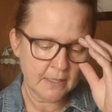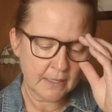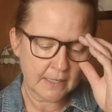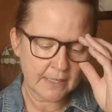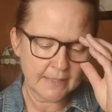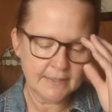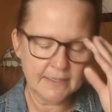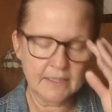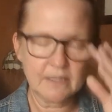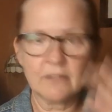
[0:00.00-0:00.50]

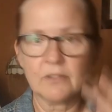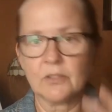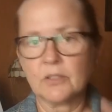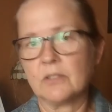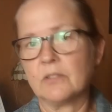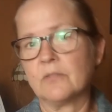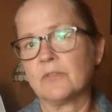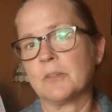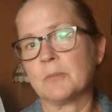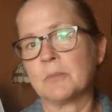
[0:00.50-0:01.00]
I did
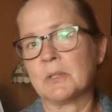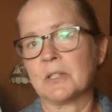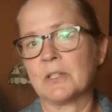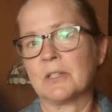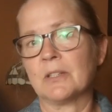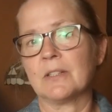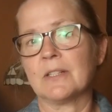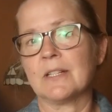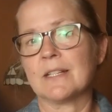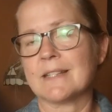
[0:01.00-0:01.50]
learn from
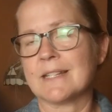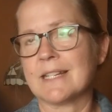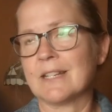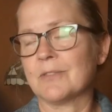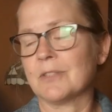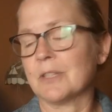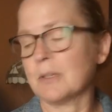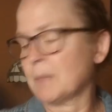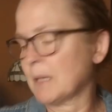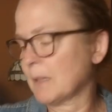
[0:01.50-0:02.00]
her, and it's not
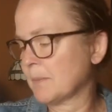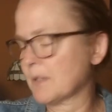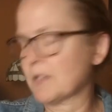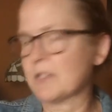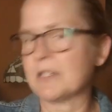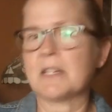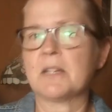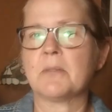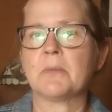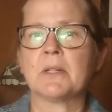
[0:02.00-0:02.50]
really
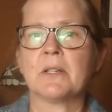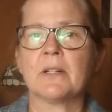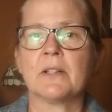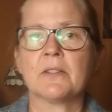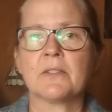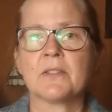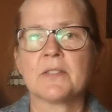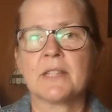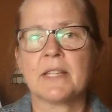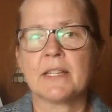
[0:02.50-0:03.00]
published anywhere on
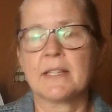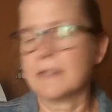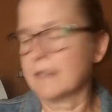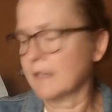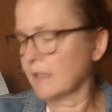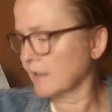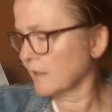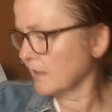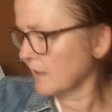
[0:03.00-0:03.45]
her site, that,